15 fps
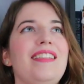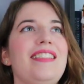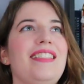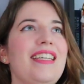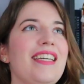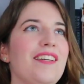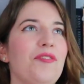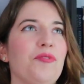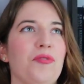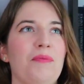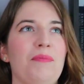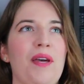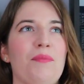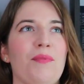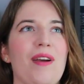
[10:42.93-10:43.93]
dig through
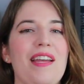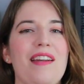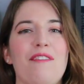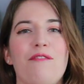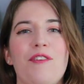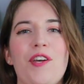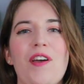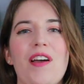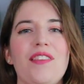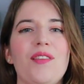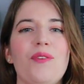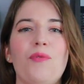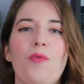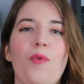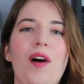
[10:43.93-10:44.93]
my brain and figure out
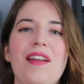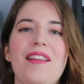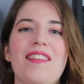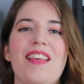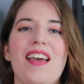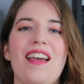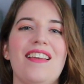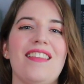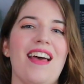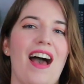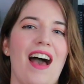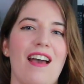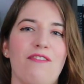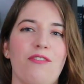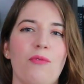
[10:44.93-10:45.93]
the one thing that
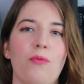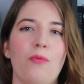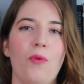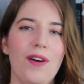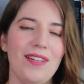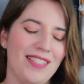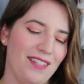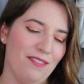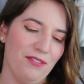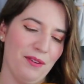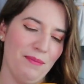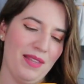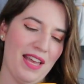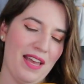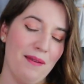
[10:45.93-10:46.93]
I've wanted
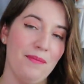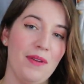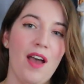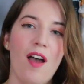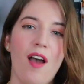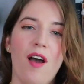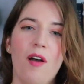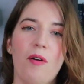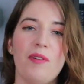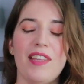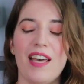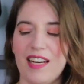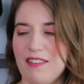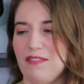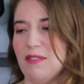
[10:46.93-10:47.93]
from them
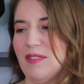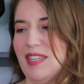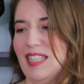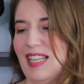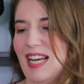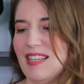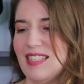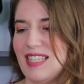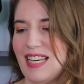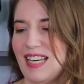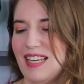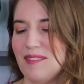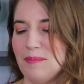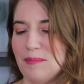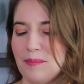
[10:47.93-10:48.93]
without even realizing
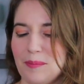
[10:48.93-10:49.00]
it.